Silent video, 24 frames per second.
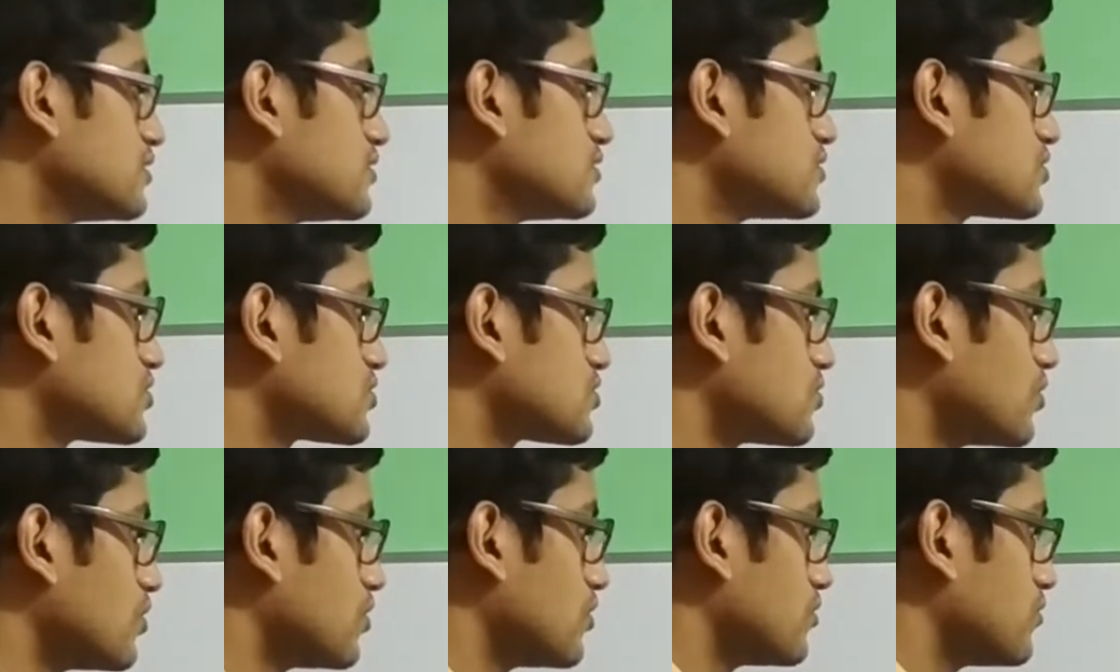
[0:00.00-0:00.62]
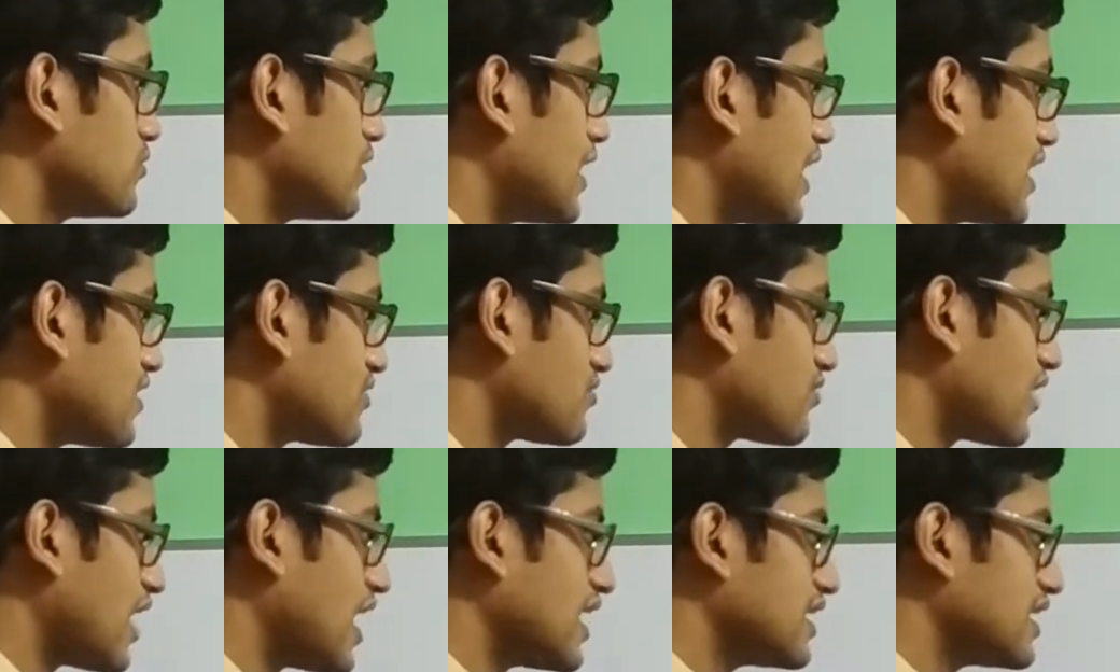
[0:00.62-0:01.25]
So, and
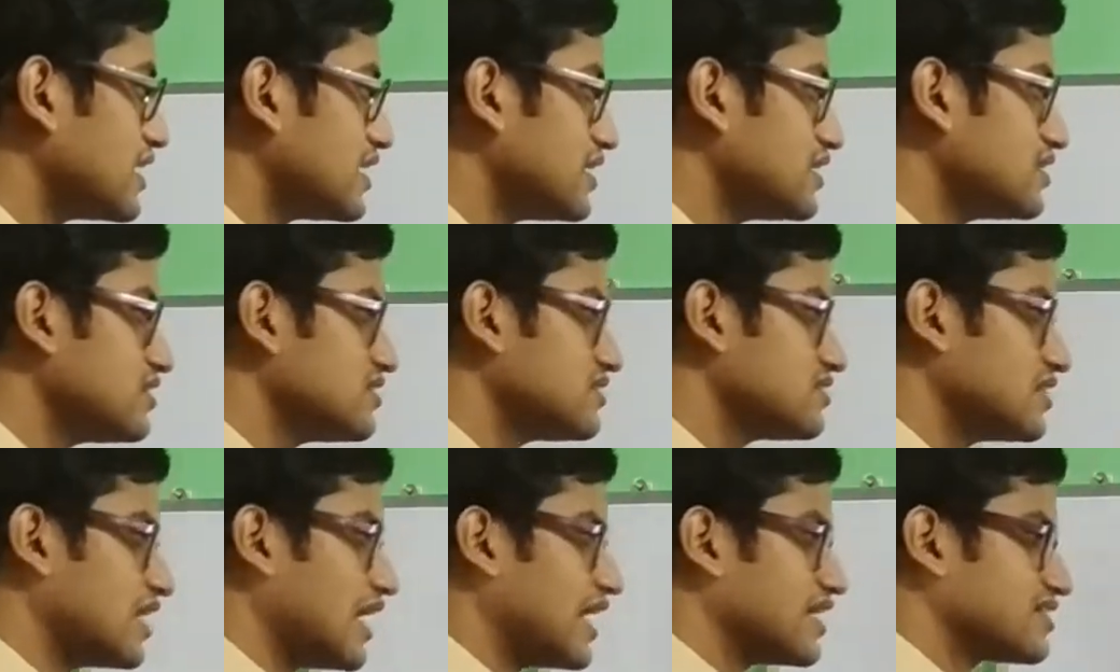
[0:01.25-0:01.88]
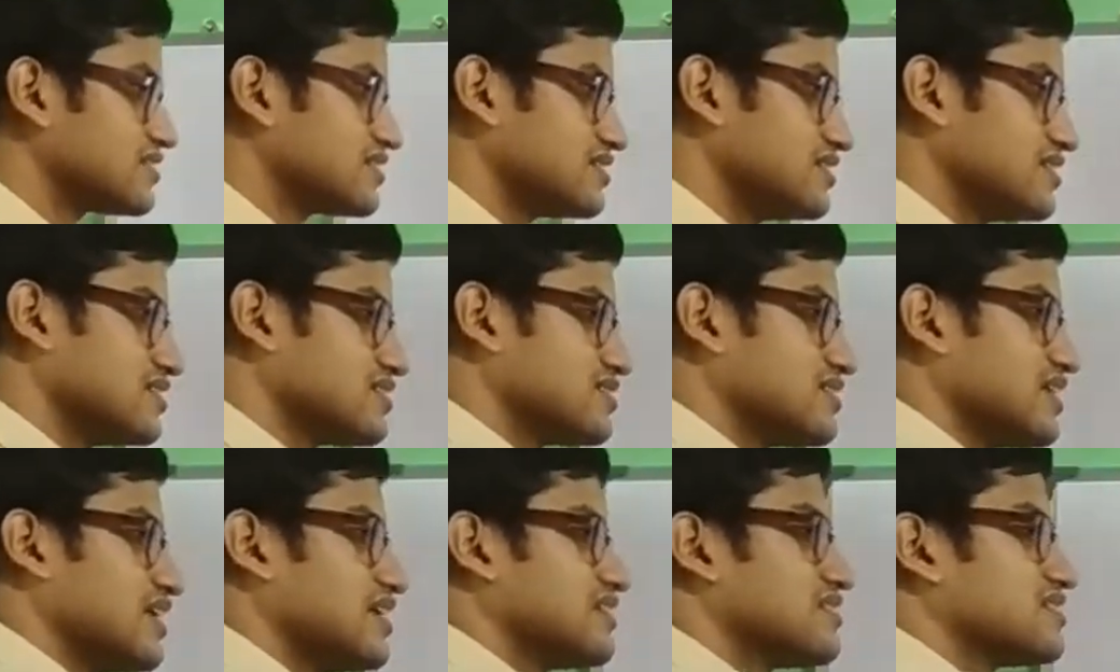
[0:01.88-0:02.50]
finally, as these
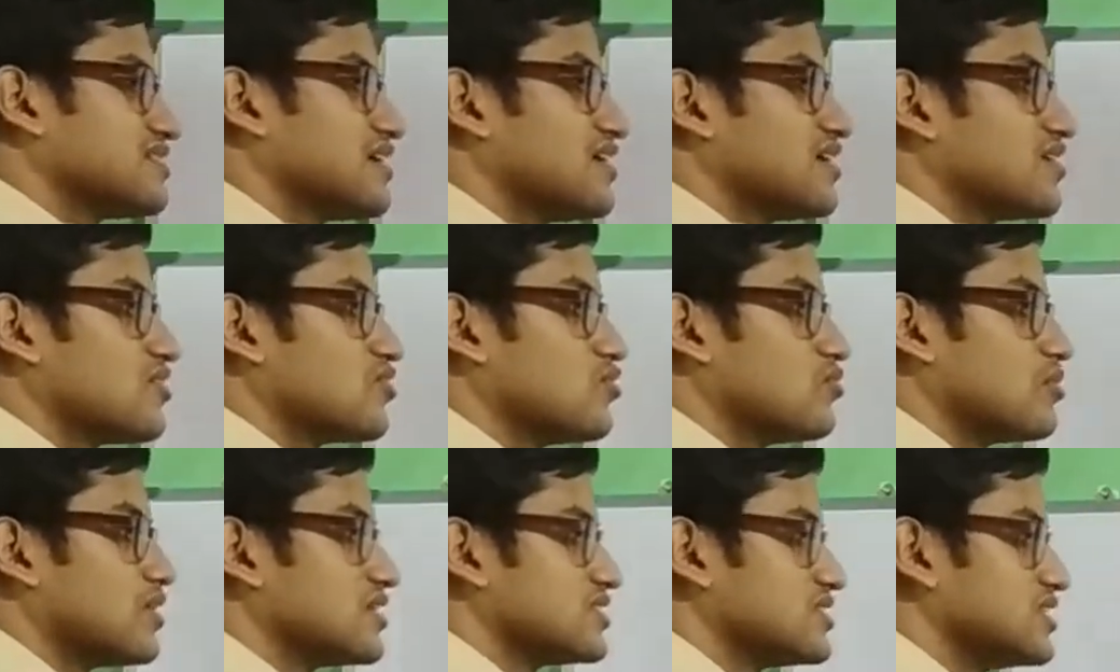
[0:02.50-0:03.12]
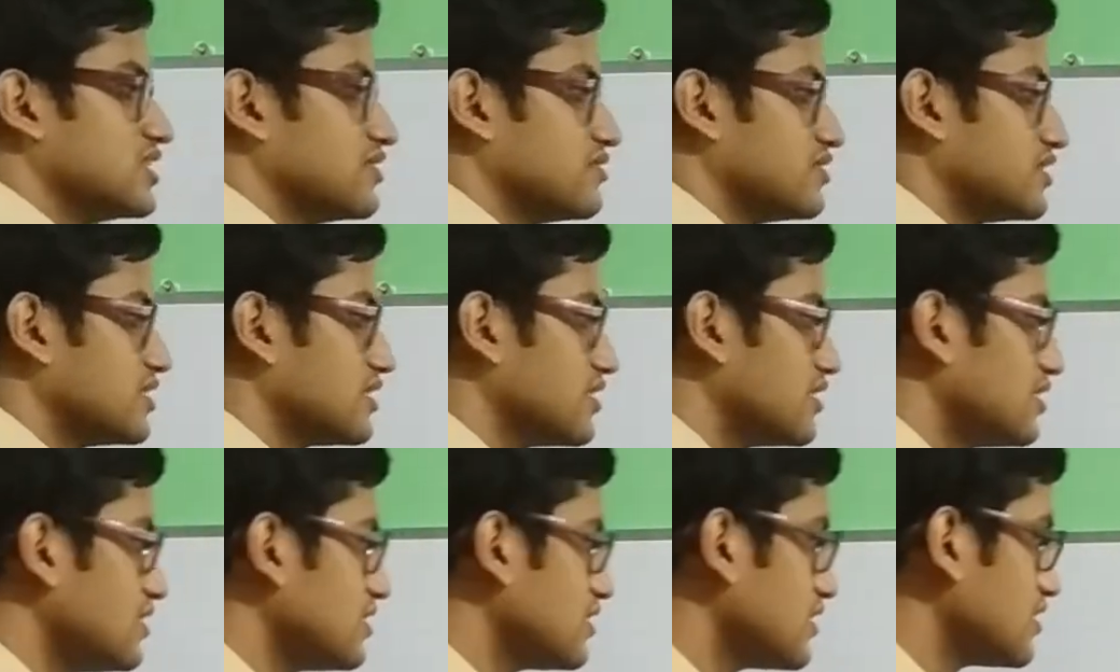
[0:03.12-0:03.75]
things are too much
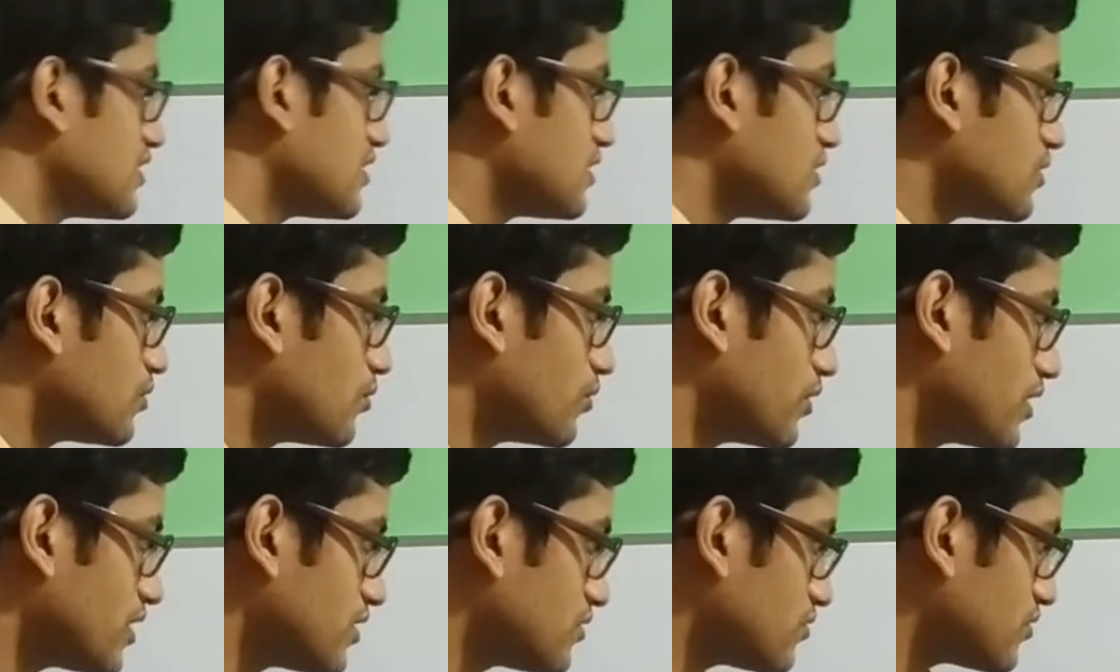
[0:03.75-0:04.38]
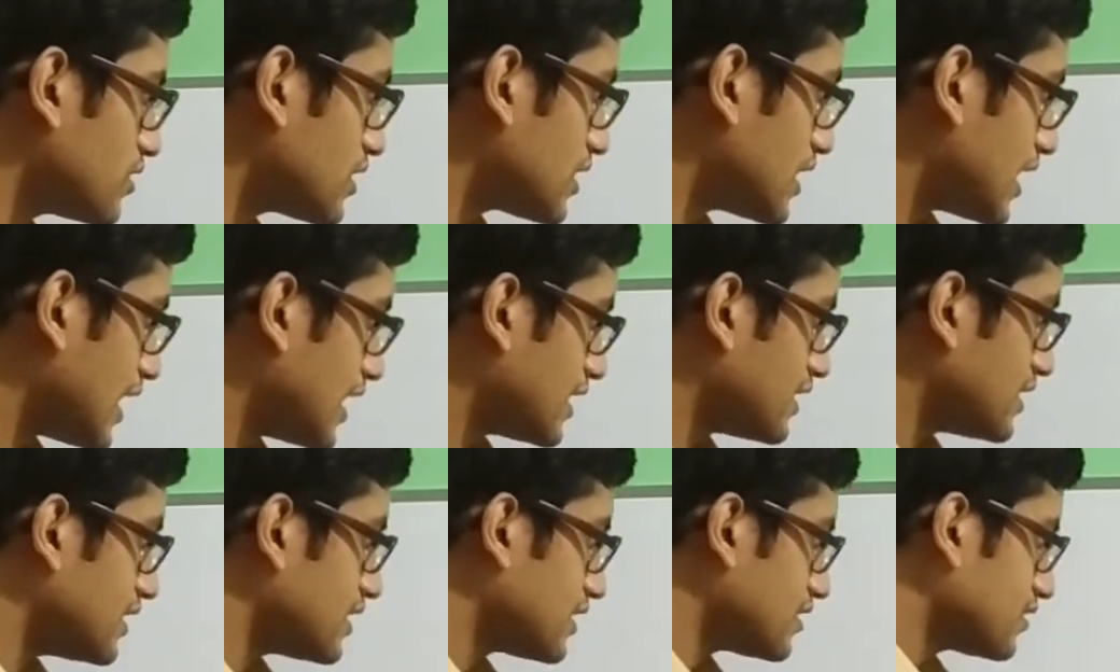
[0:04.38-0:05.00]
difficult when we are
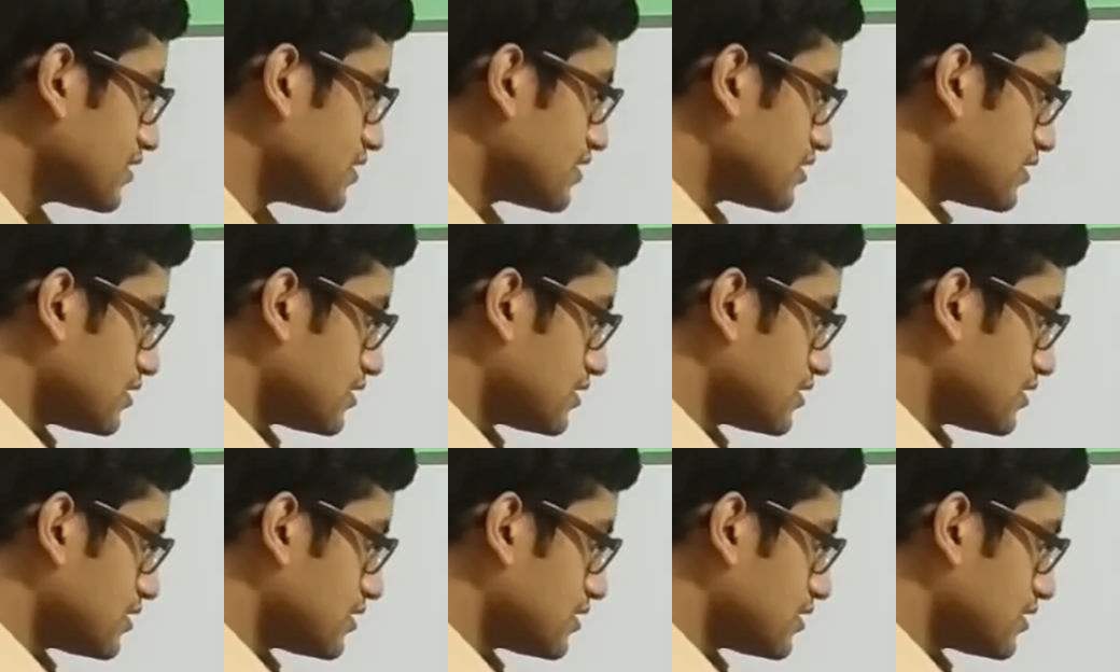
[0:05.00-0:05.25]
handling,